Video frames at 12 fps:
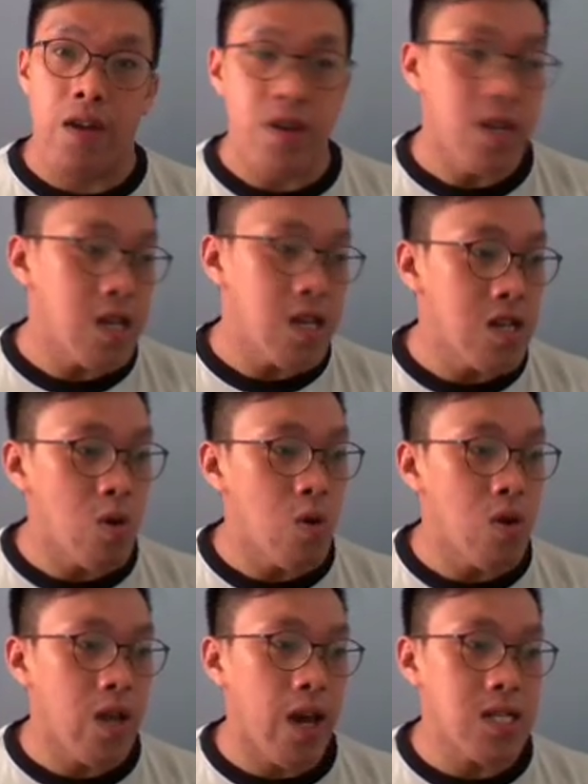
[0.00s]
30 years
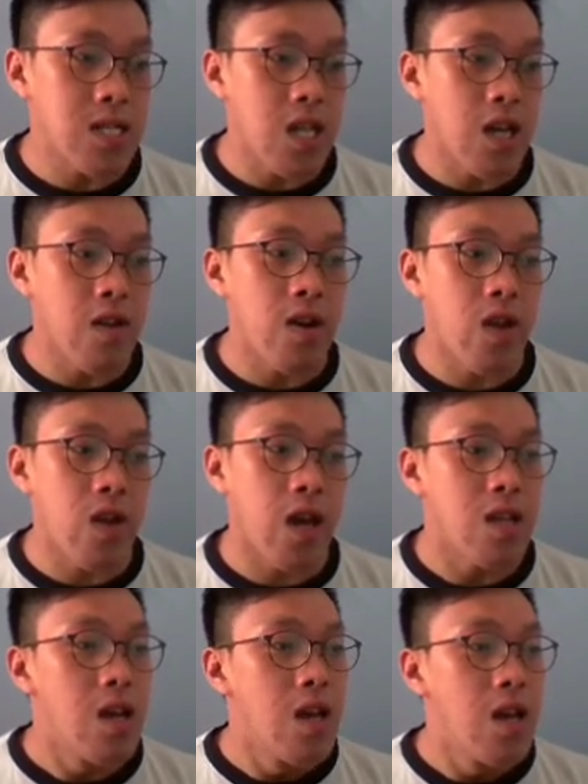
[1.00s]
old that are staying around
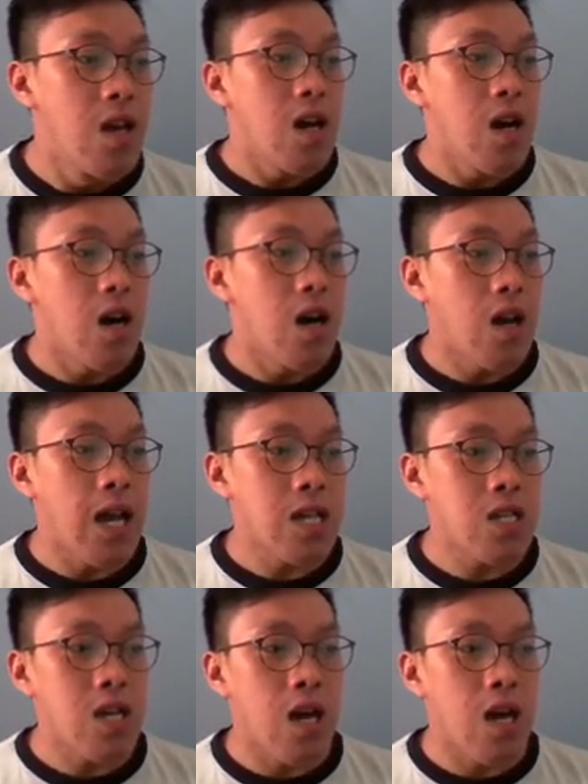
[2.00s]
there. last